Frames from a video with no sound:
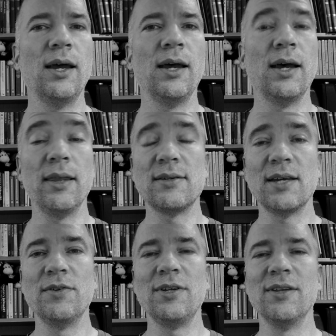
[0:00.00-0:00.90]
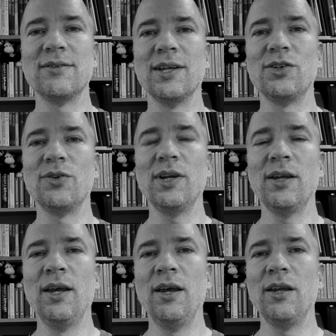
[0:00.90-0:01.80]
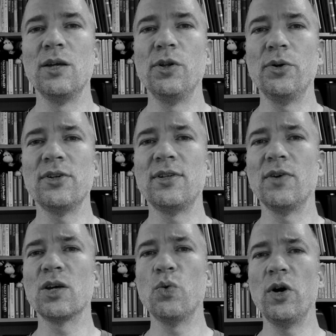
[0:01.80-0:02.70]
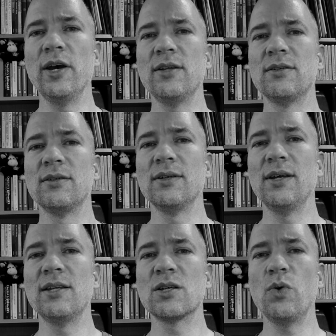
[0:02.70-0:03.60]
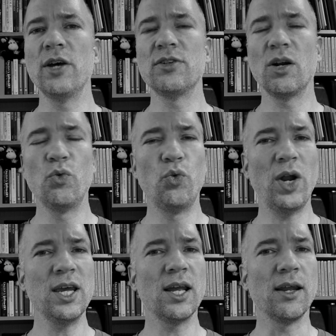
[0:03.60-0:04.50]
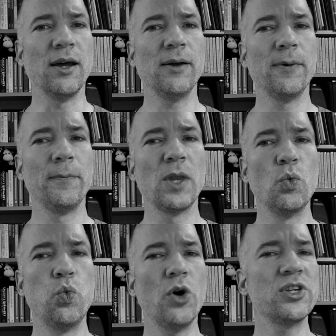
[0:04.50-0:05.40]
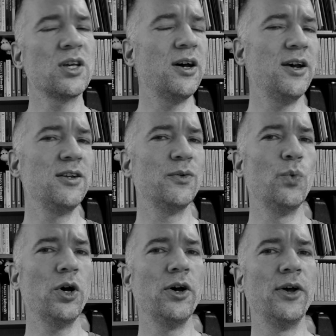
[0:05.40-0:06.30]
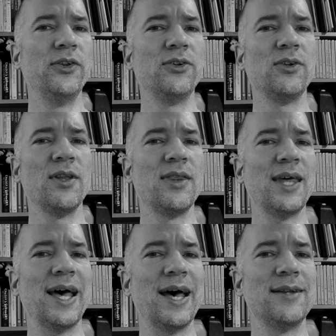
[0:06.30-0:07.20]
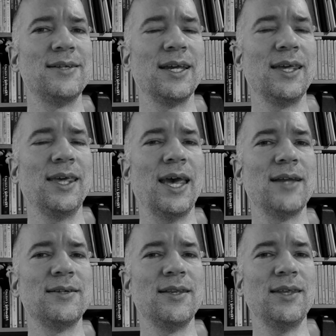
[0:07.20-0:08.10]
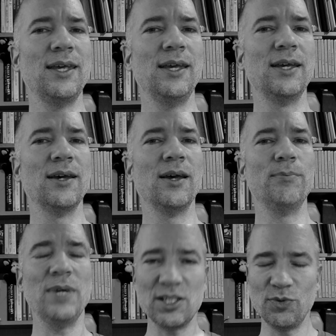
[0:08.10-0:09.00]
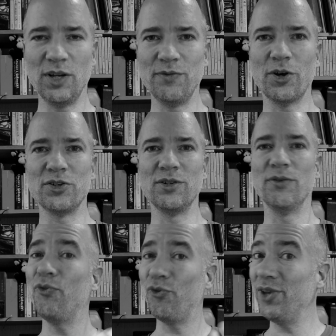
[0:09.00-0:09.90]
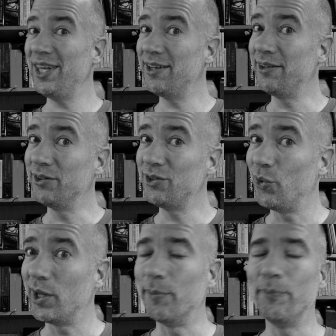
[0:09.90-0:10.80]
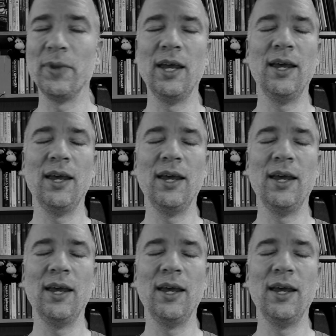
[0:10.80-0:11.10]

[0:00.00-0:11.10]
and the 17th century, you'll notice there are it's quite sort of regular what kind of words that get the metre inversion feel to them.